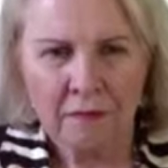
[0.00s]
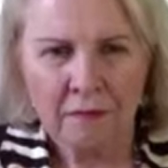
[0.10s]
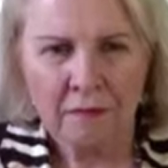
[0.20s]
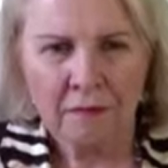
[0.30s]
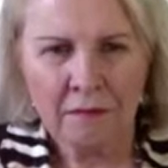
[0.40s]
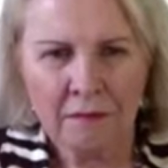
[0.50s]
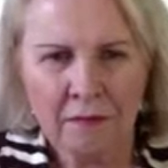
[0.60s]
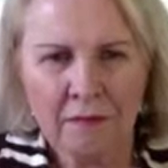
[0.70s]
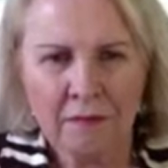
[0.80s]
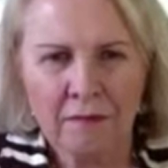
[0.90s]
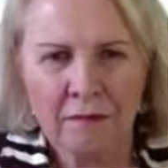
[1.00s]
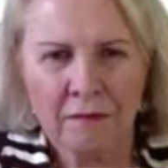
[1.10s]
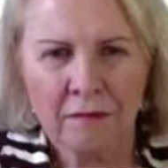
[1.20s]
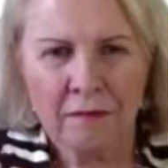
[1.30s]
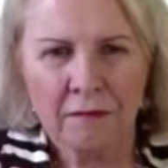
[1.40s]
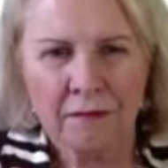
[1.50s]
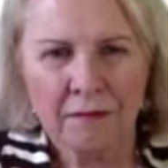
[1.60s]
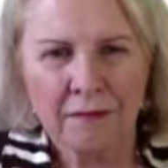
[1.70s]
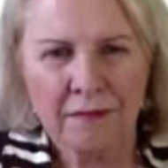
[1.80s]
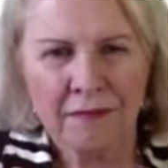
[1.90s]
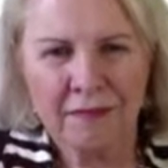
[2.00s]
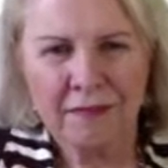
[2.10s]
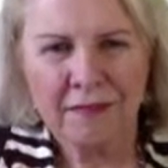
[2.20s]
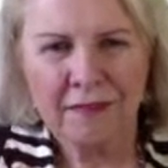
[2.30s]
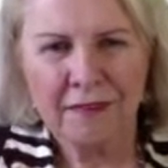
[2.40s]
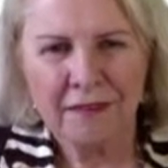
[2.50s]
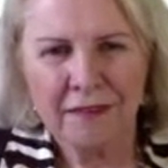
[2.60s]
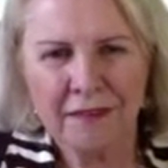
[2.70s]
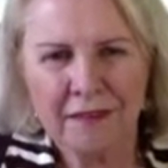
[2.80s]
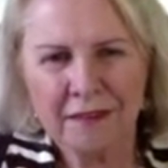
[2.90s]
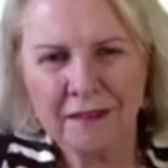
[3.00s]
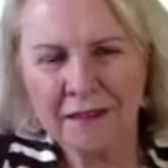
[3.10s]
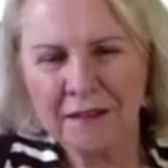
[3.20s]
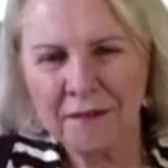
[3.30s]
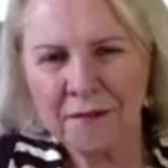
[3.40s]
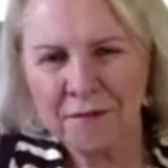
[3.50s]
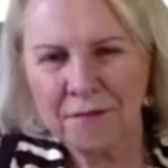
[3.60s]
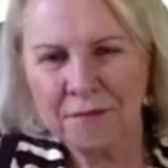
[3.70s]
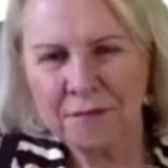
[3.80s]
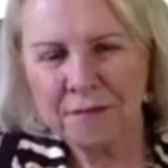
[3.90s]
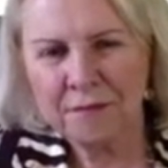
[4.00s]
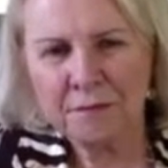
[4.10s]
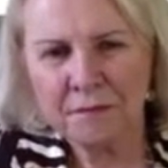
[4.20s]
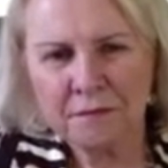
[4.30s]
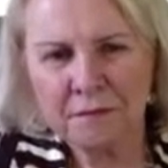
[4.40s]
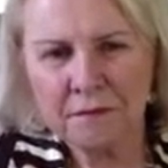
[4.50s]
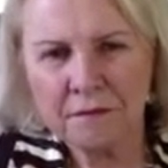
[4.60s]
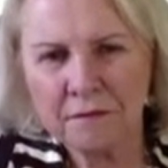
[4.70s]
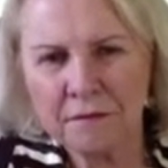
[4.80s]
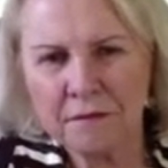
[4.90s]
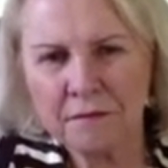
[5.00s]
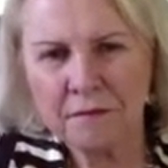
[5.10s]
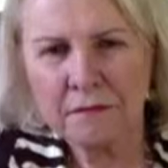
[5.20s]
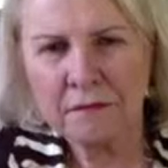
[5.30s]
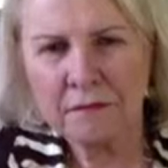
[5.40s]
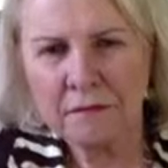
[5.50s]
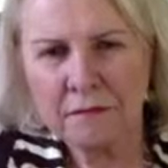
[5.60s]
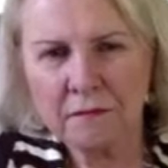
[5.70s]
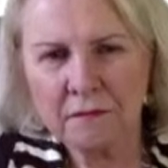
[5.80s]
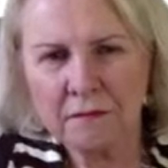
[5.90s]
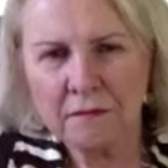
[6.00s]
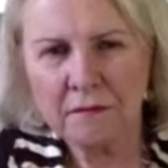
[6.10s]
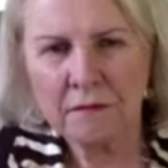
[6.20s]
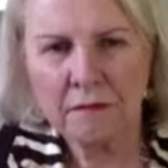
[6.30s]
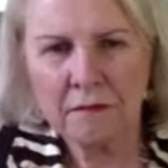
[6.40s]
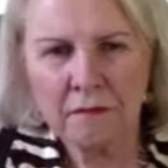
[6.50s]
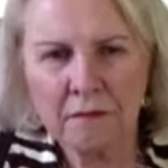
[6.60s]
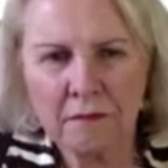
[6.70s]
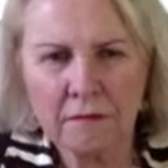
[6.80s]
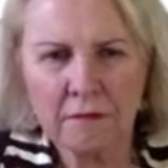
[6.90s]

(silent)